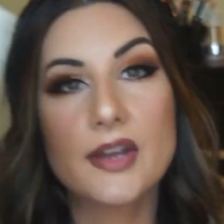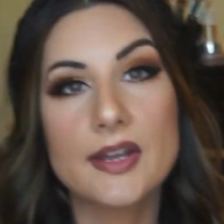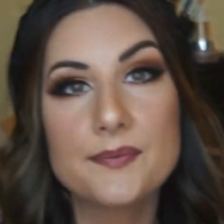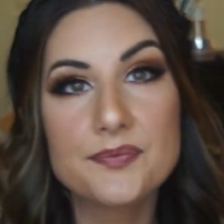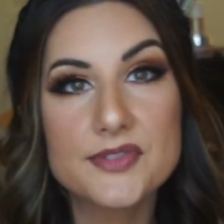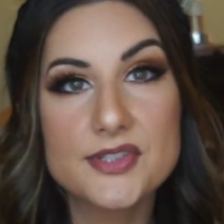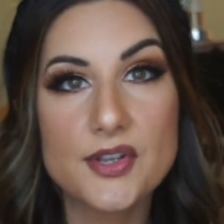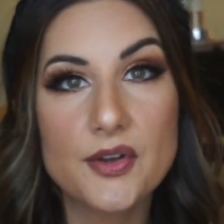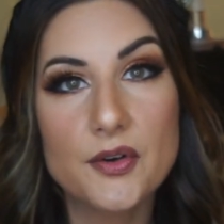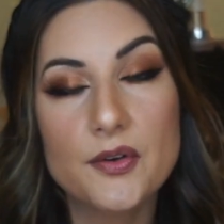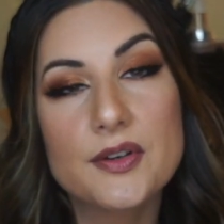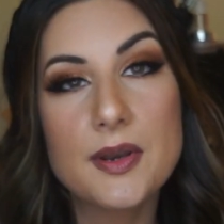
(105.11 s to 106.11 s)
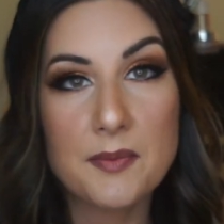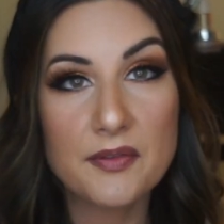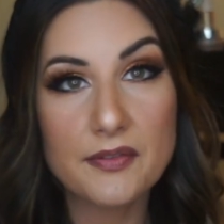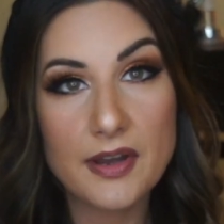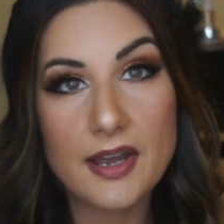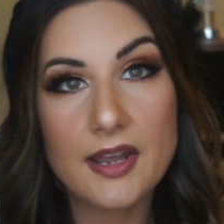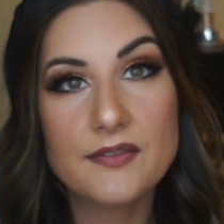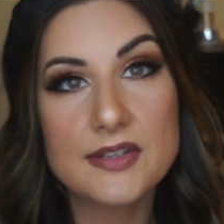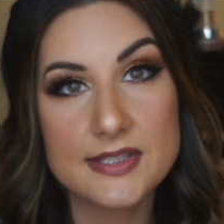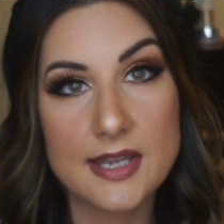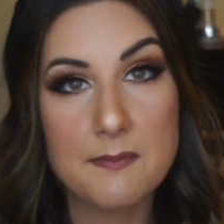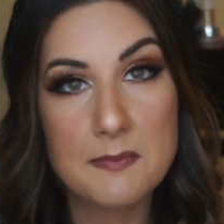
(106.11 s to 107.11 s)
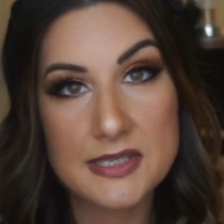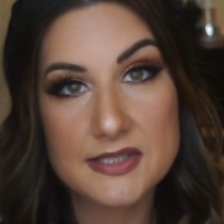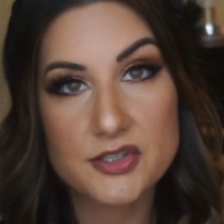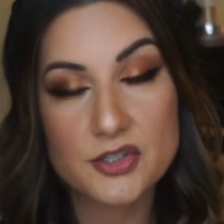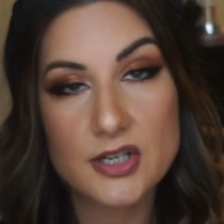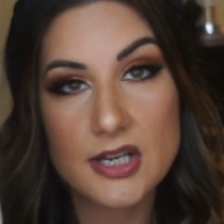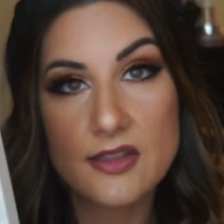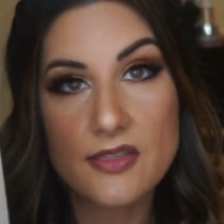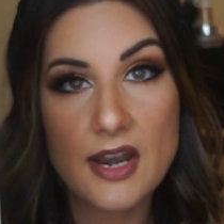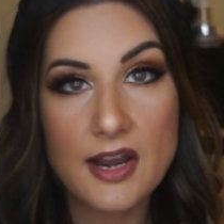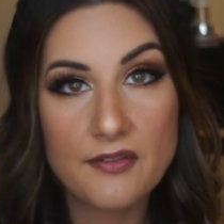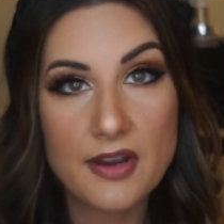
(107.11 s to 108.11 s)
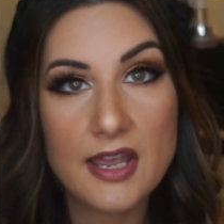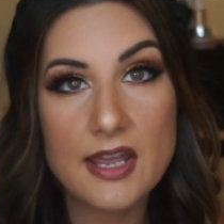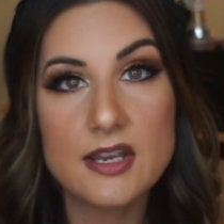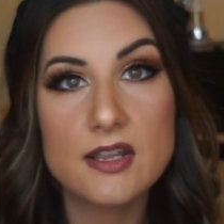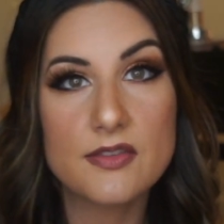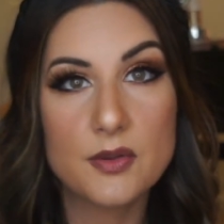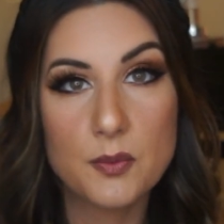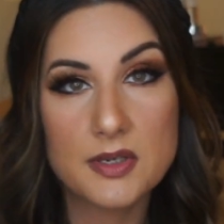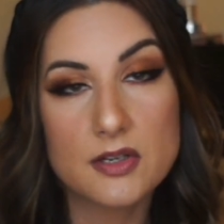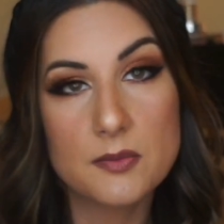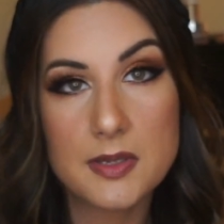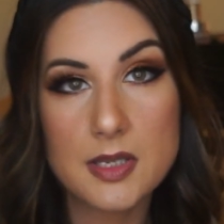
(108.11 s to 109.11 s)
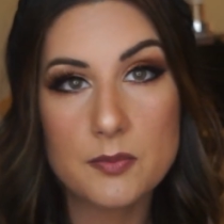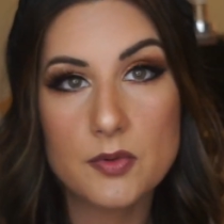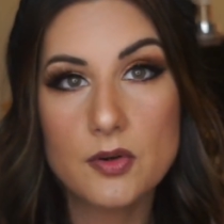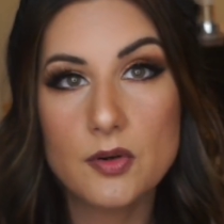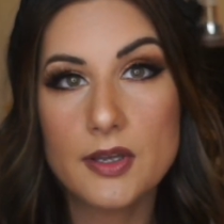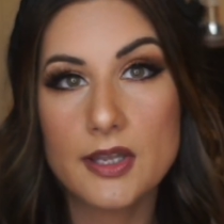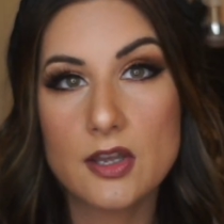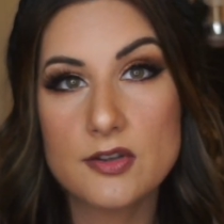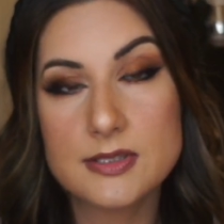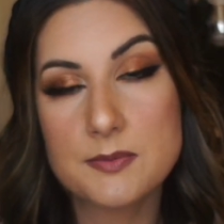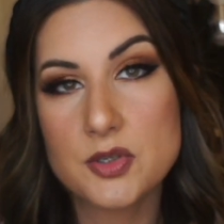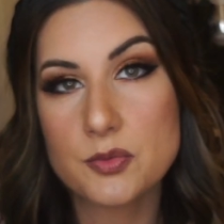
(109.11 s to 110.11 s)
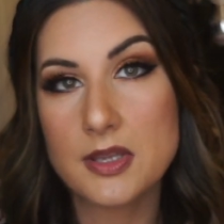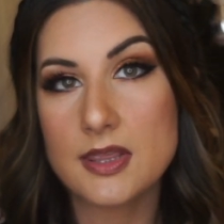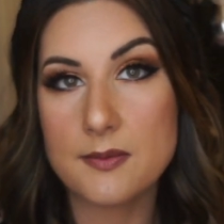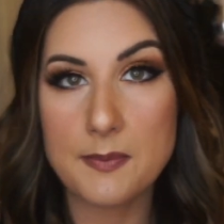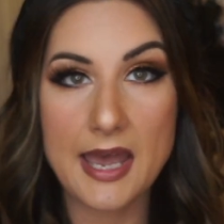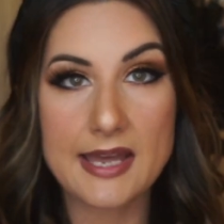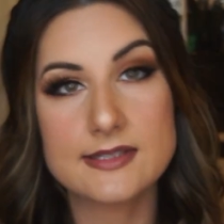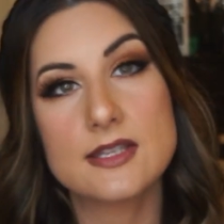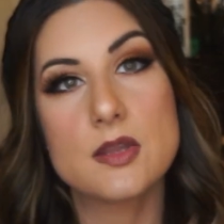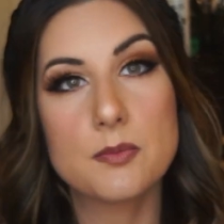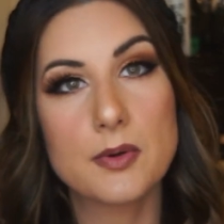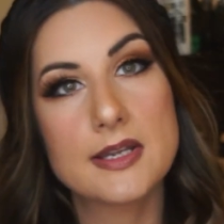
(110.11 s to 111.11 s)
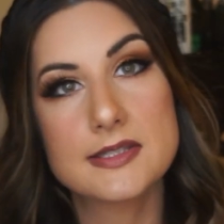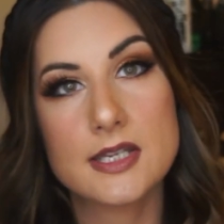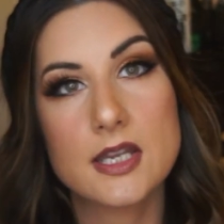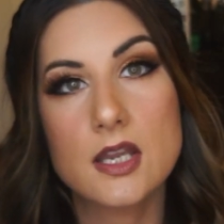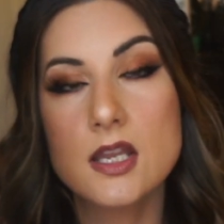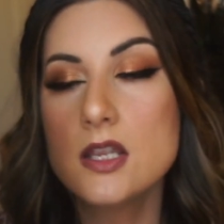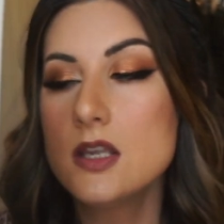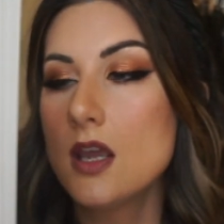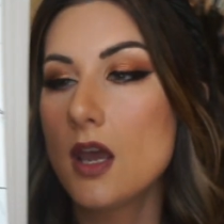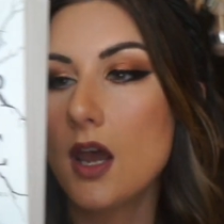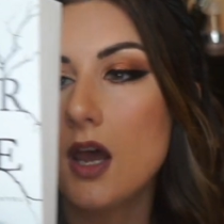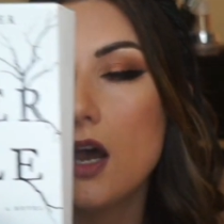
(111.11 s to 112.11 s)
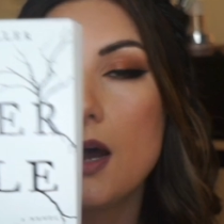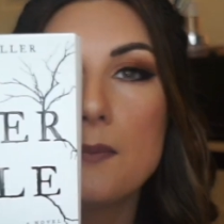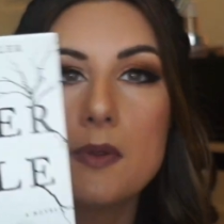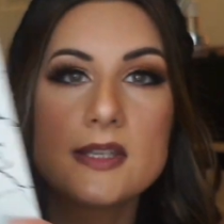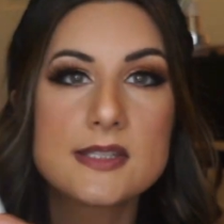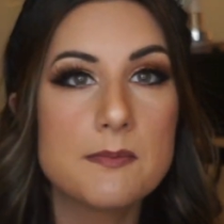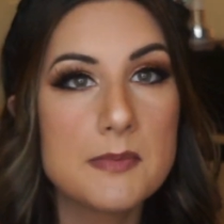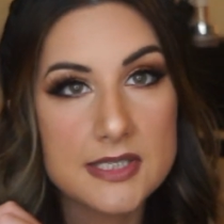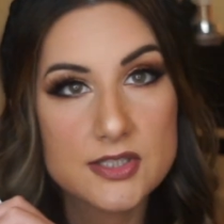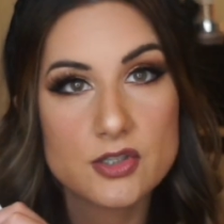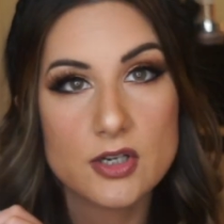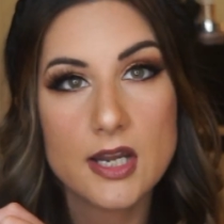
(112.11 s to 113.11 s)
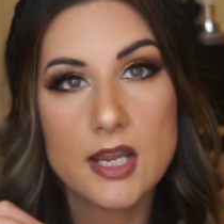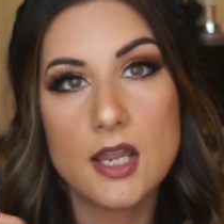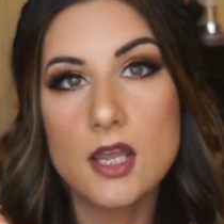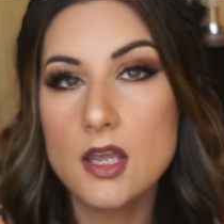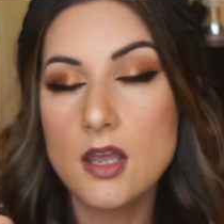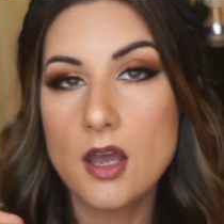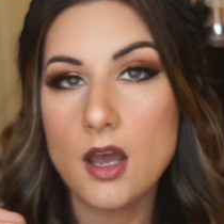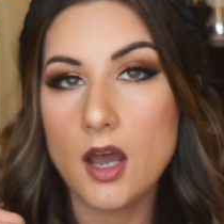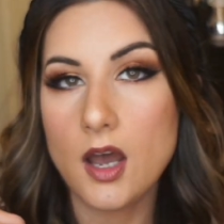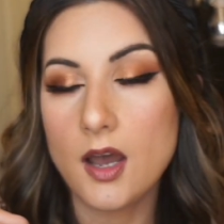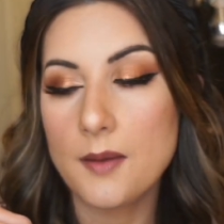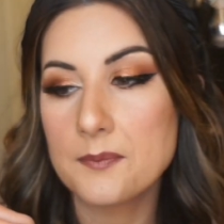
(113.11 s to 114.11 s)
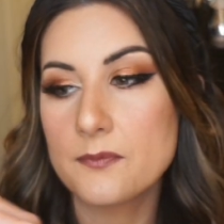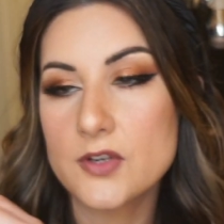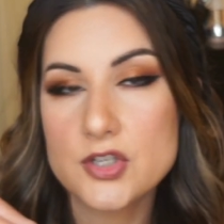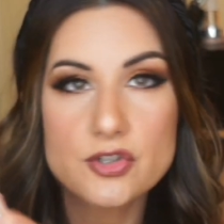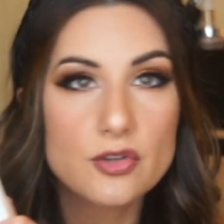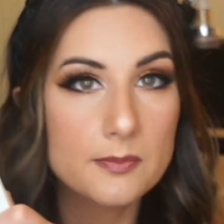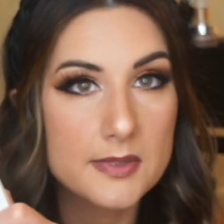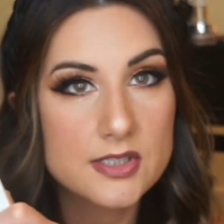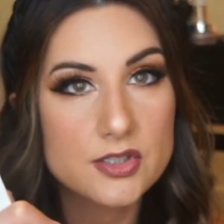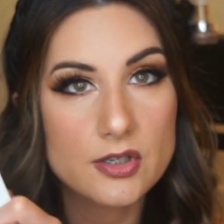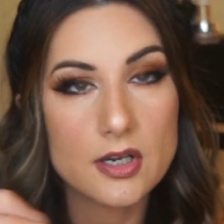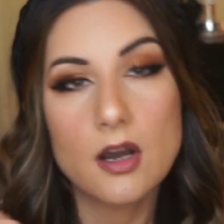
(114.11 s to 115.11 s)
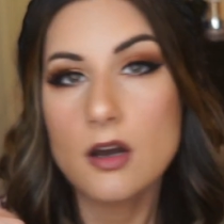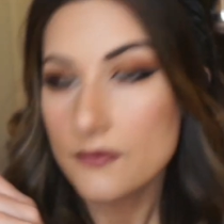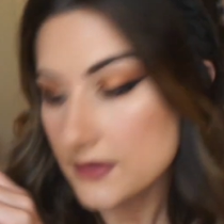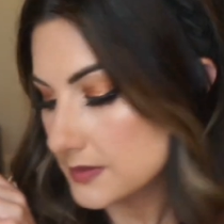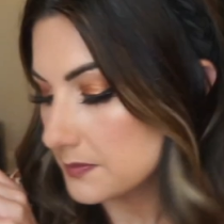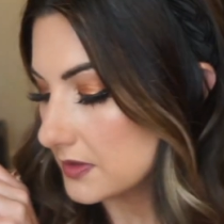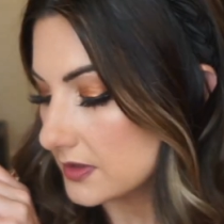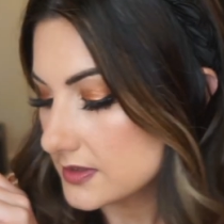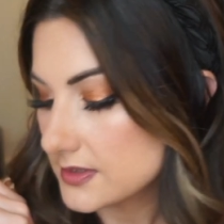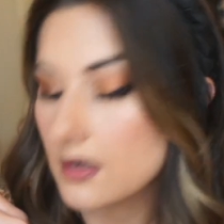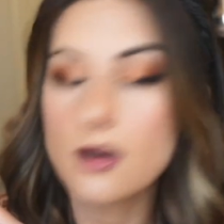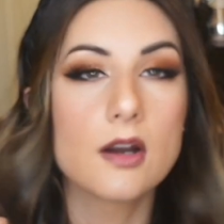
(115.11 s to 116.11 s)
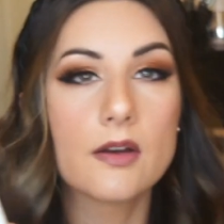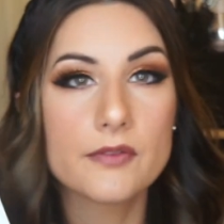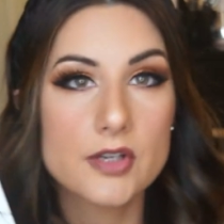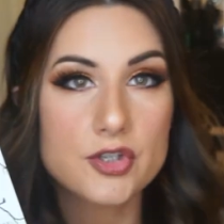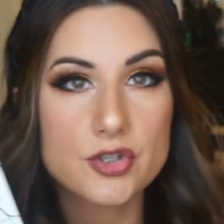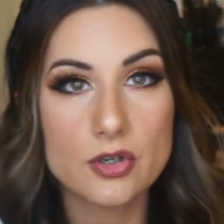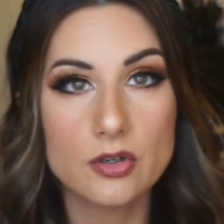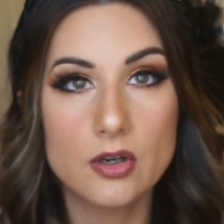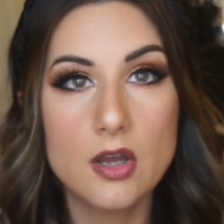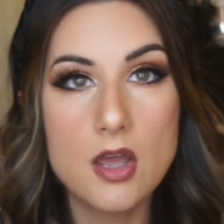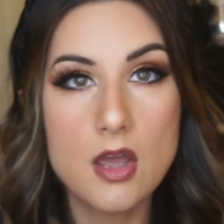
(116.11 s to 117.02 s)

Okay, so number five is a mystery that I read, The Winter People. It goes in between the past and the present. Um, it's a mystery um, fictional mystery. All these books are fictional.